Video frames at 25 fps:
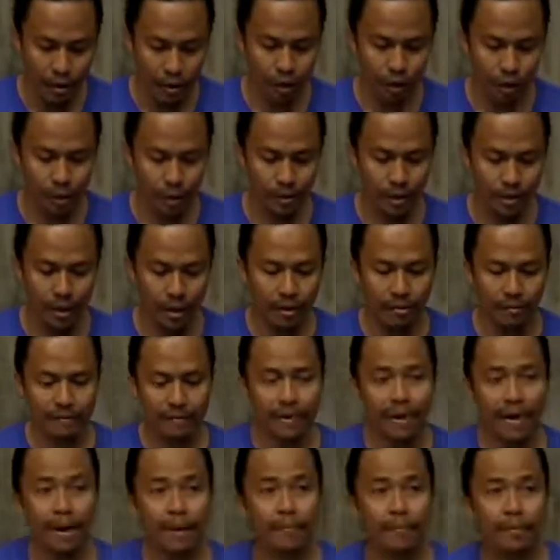So it kind
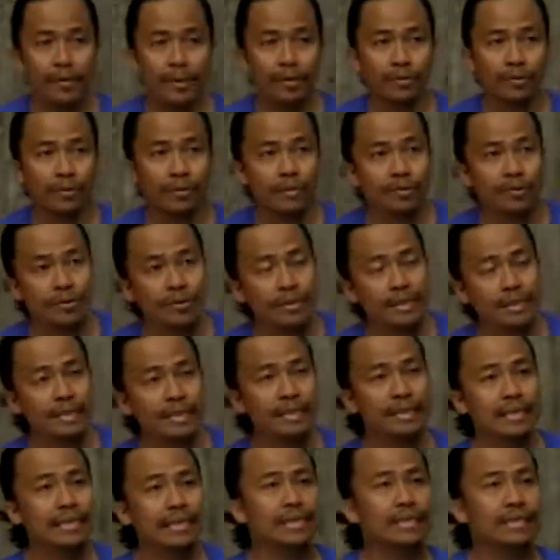of gap between
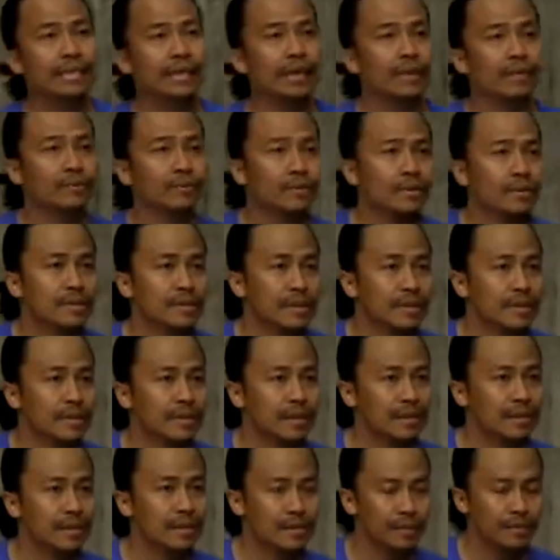2013 and
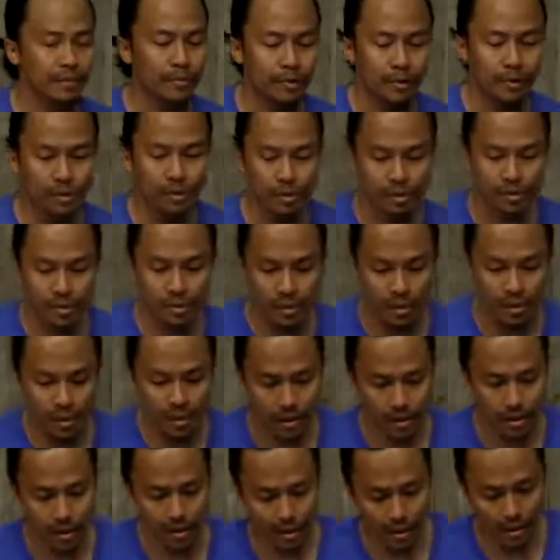2016 because
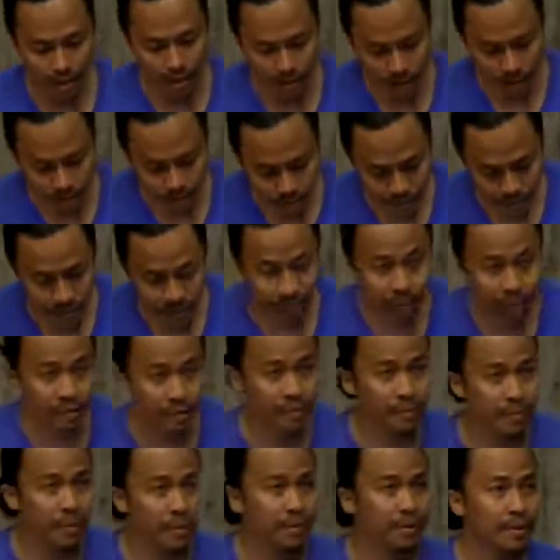uh, I got my
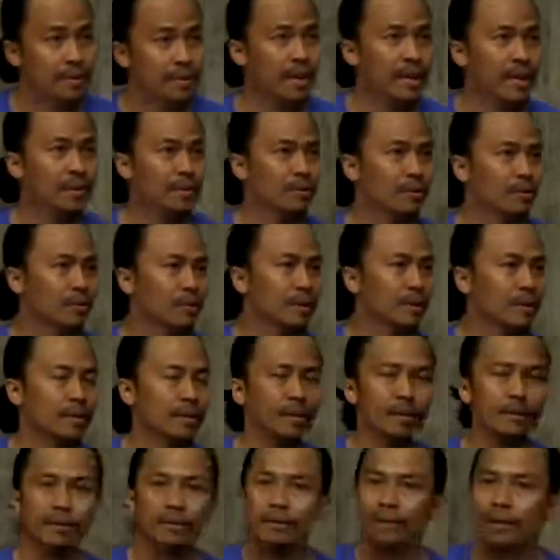first babies there, so I
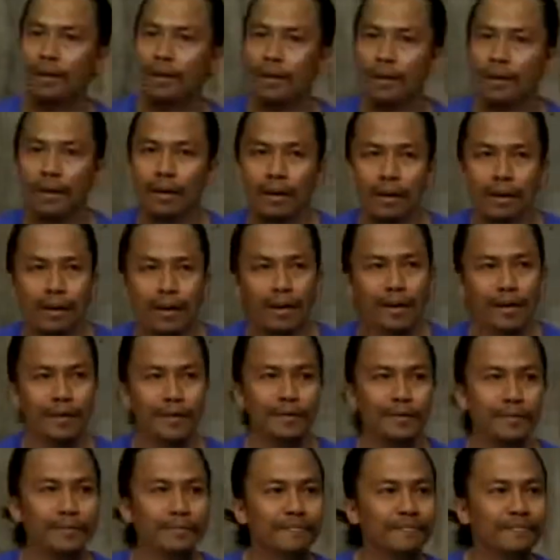think uh,
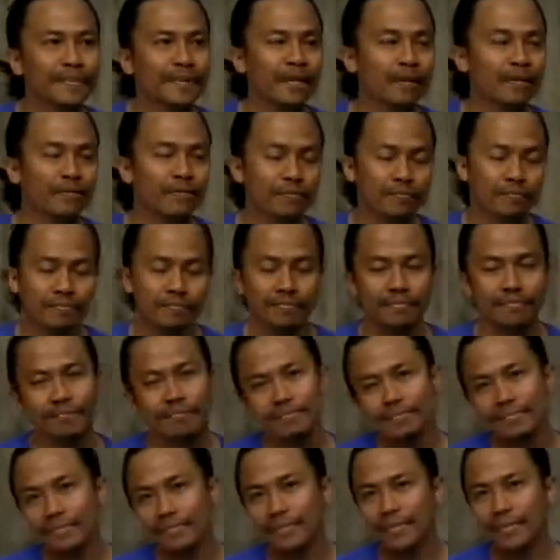I kind of,
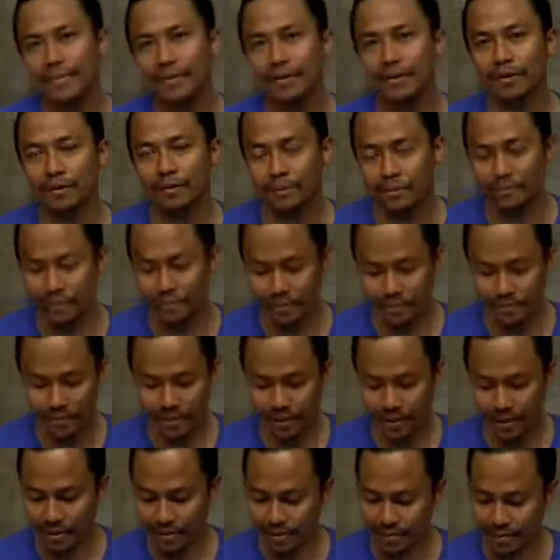you know,
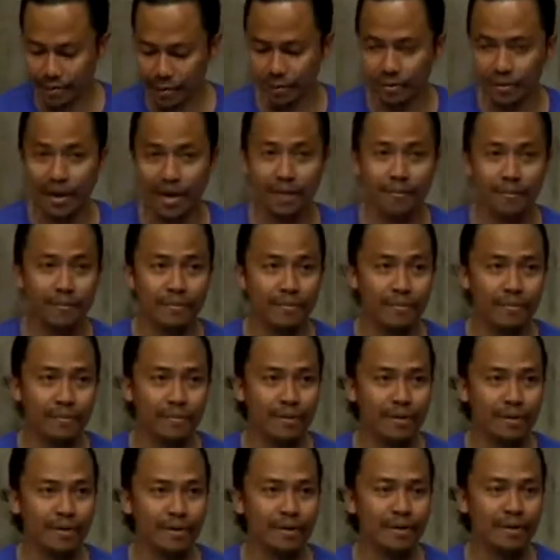putting more time
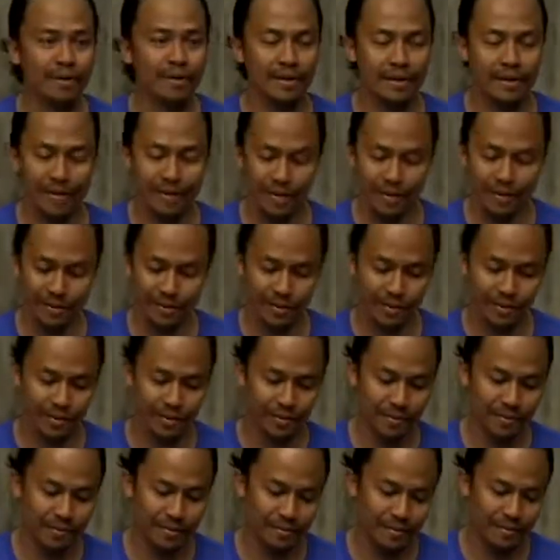on her.
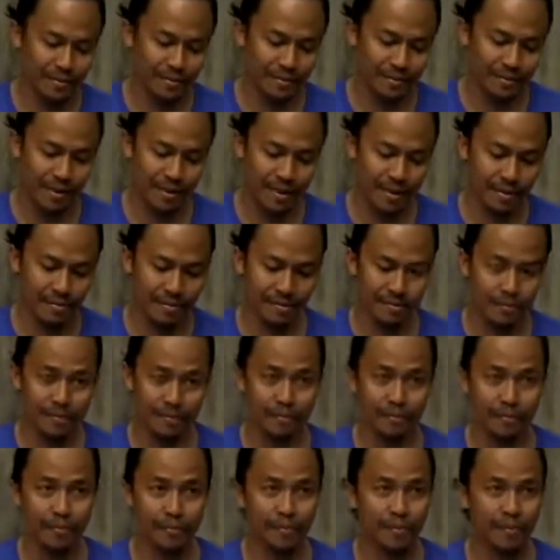So yeah,
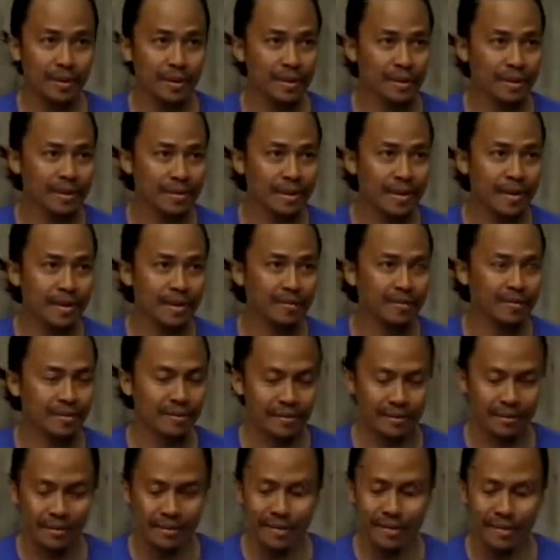building slides
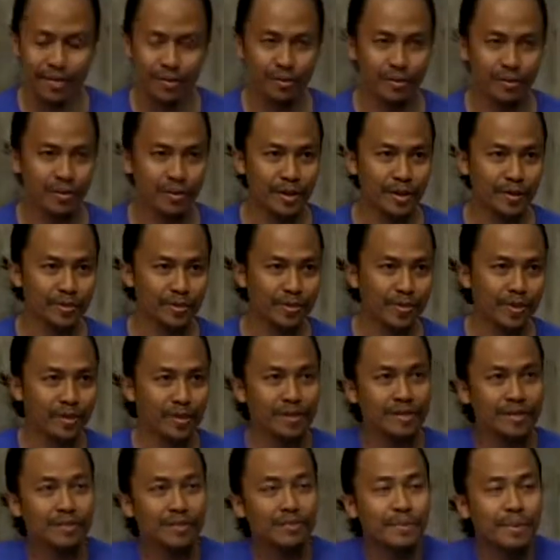and learning new
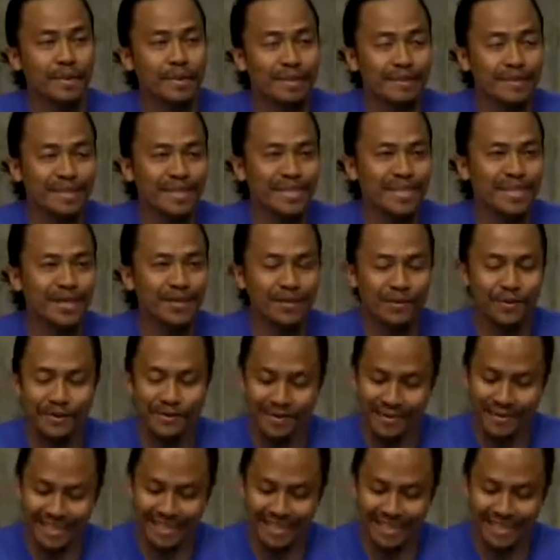technologies a bit, you know,